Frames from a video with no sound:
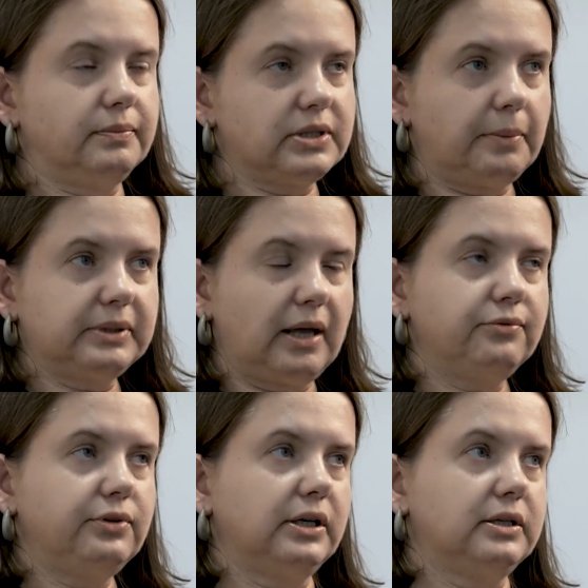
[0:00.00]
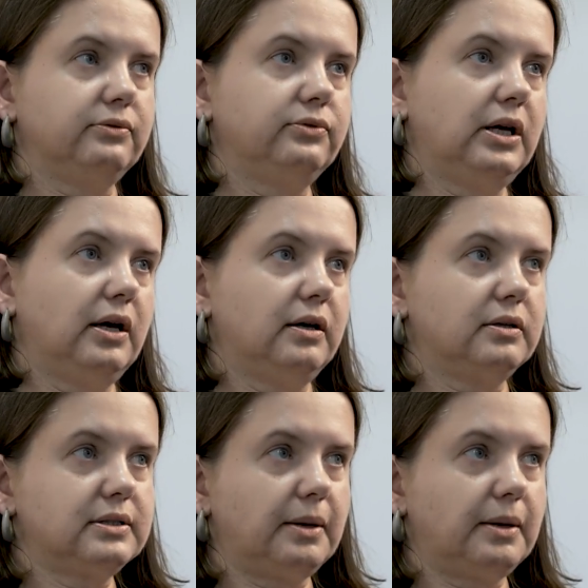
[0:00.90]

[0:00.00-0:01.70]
sometimes finger in the air,